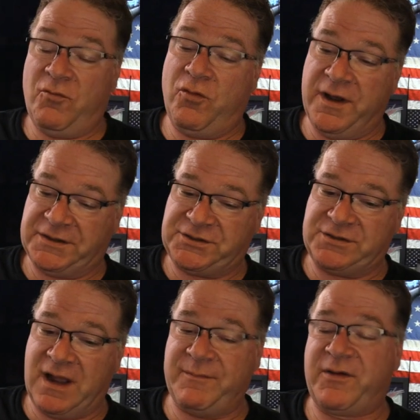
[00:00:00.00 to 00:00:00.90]

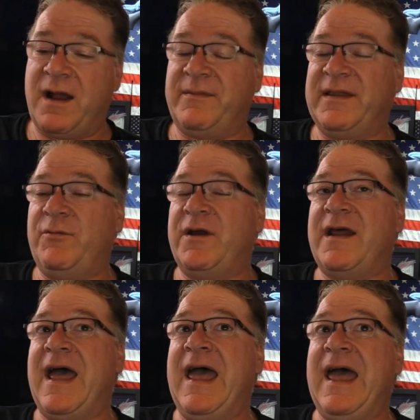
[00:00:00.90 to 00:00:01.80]
which I probably
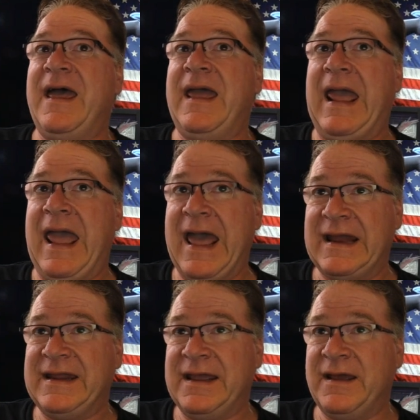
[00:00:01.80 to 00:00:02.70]
would have
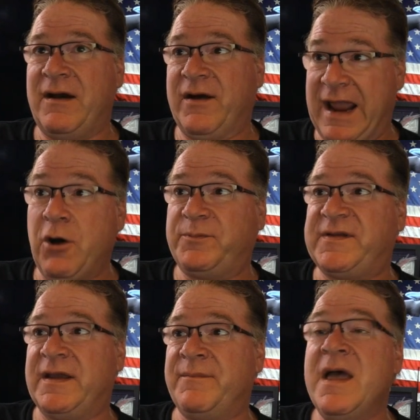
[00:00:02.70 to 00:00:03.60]
had him or
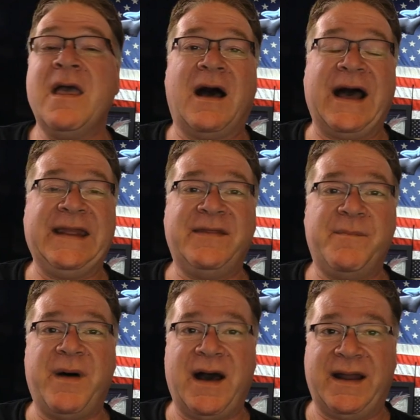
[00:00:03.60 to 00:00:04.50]
helped him hide
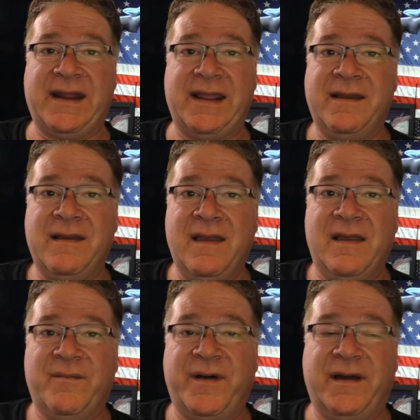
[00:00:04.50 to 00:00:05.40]
the body,
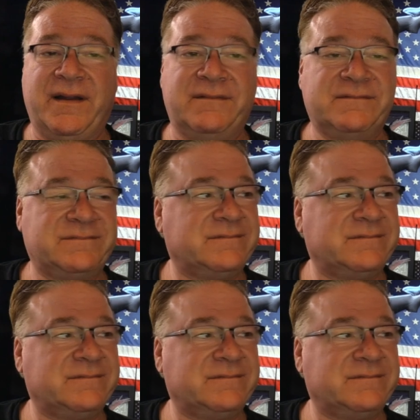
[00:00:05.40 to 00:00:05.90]
but